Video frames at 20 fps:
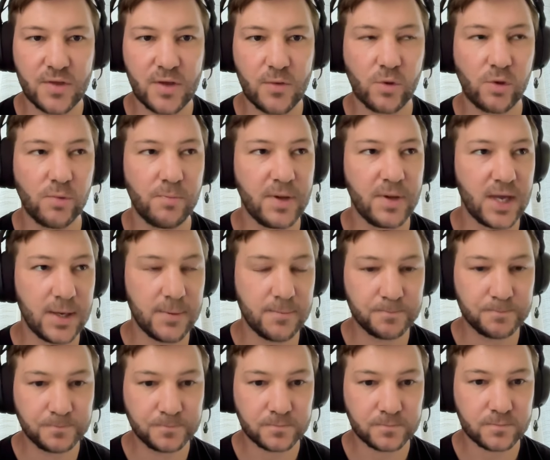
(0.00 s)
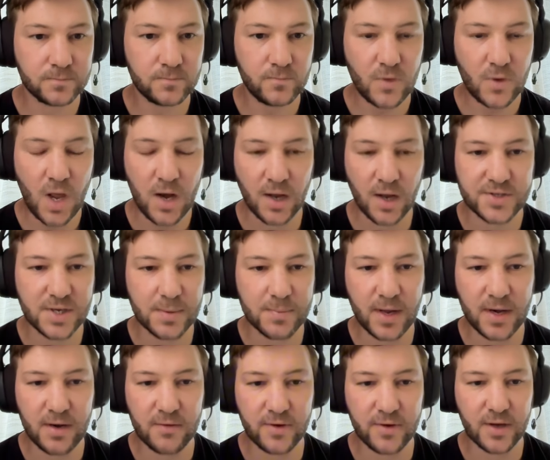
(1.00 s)
there will be like some
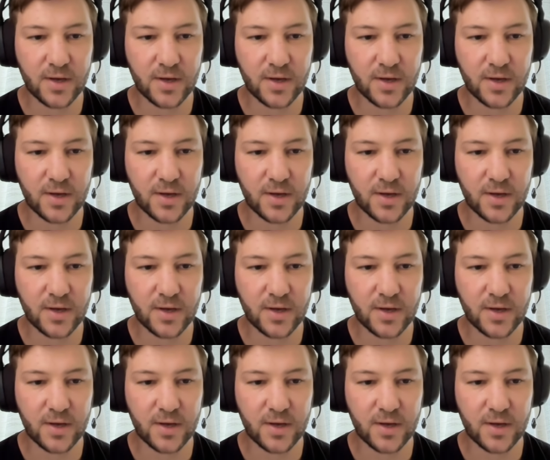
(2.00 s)
kind of